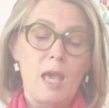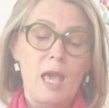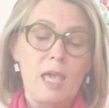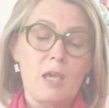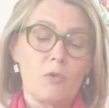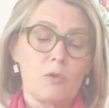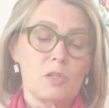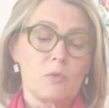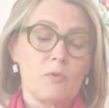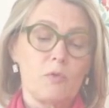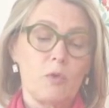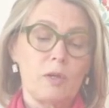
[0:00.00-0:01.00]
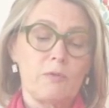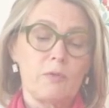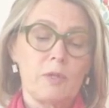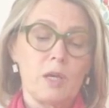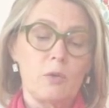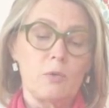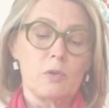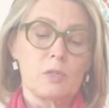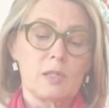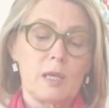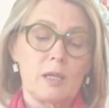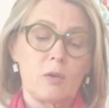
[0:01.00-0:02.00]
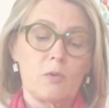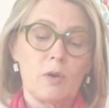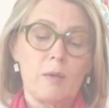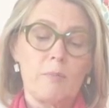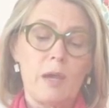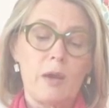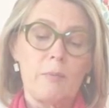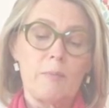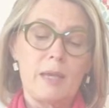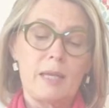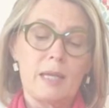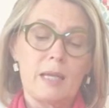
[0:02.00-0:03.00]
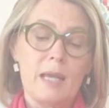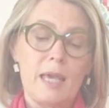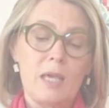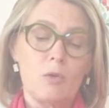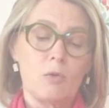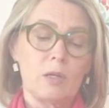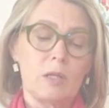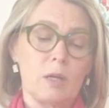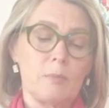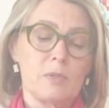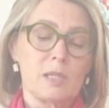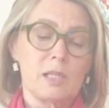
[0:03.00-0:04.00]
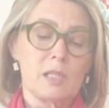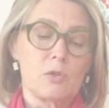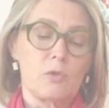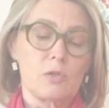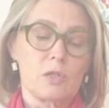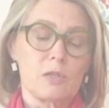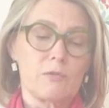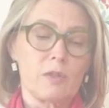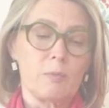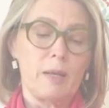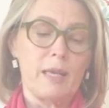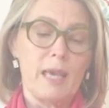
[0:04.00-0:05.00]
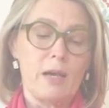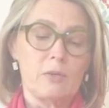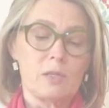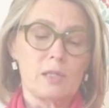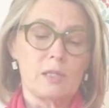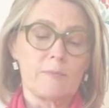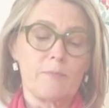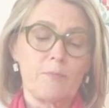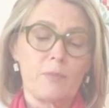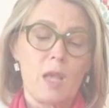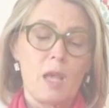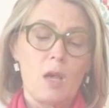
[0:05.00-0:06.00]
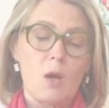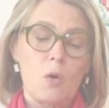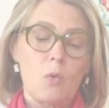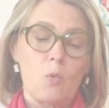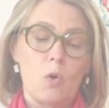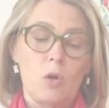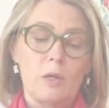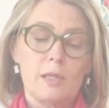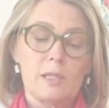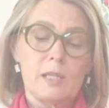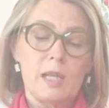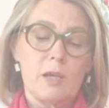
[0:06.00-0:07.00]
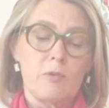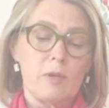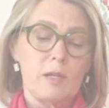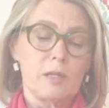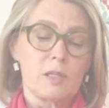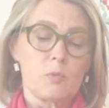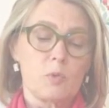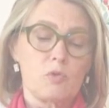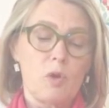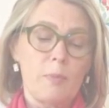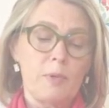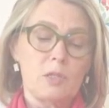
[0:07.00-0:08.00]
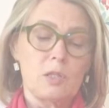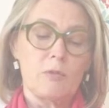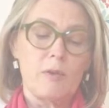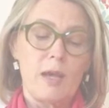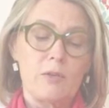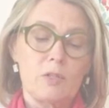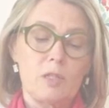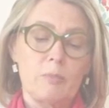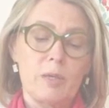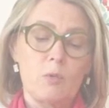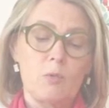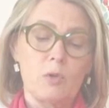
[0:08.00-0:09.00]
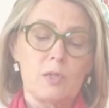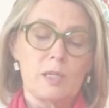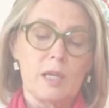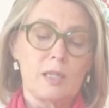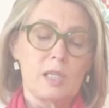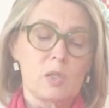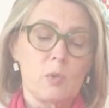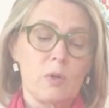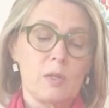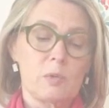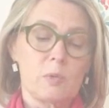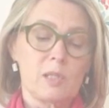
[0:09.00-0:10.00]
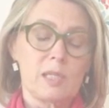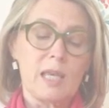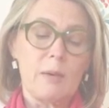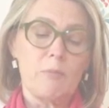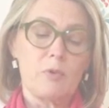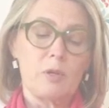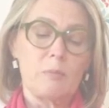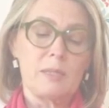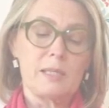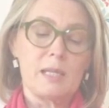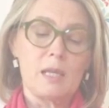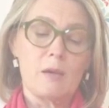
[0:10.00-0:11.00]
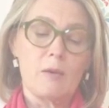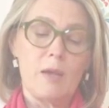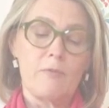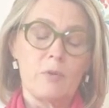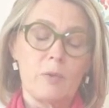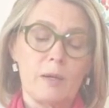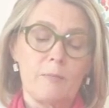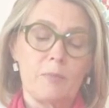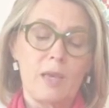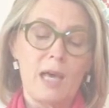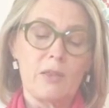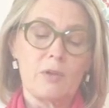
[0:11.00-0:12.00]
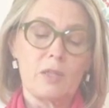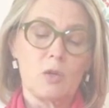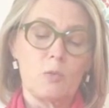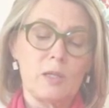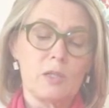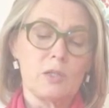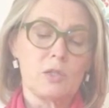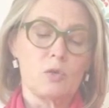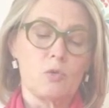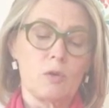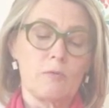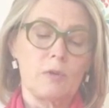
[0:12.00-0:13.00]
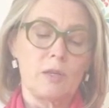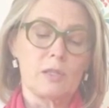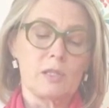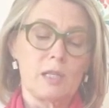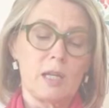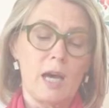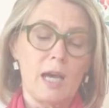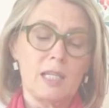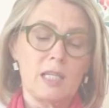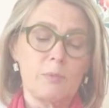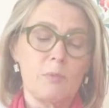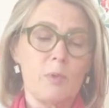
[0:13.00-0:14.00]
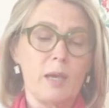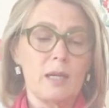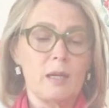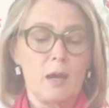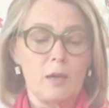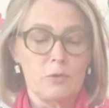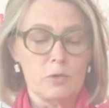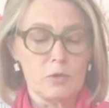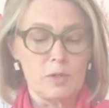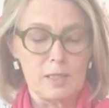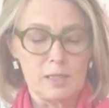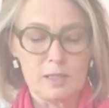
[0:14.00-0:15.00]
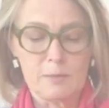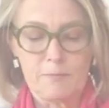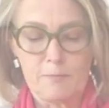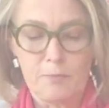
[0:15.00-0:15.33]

Acorns were falling from the oaks, and Laura and Mary made little acorn cups and saucers for the playhouses. Walnuts and hickory nuts were dropping to the ground in the big woods, and the squirrels were scampering busily everywhere, gathering their winter store of nuts and hiding them away in hollow trees.